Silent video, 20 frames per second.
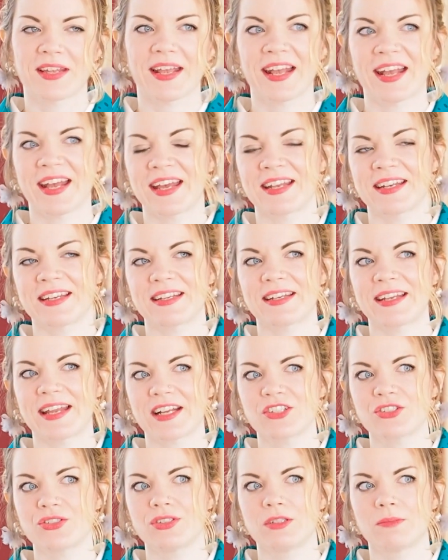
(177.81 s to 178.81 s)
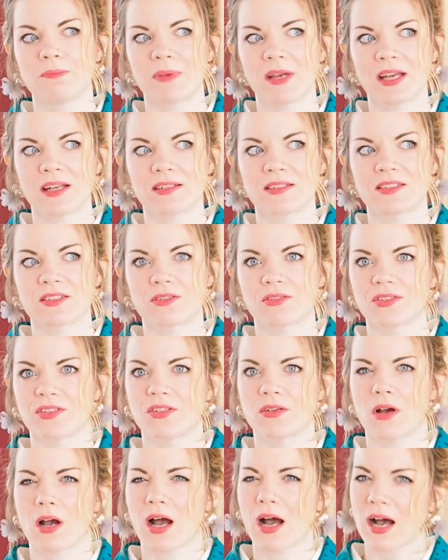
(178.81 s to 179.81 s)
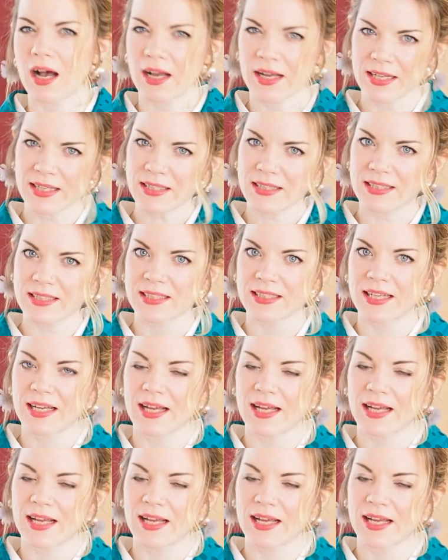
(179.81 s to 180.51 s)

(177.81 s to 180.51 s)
And it actually depends on your height,